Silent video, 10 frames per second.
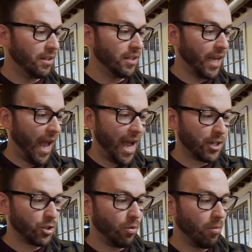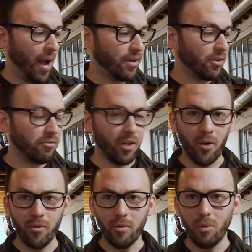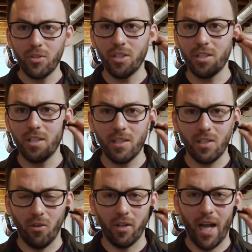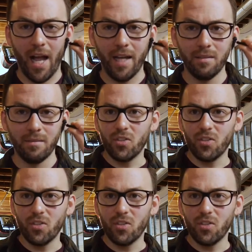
the actual microphone, which is this little guy,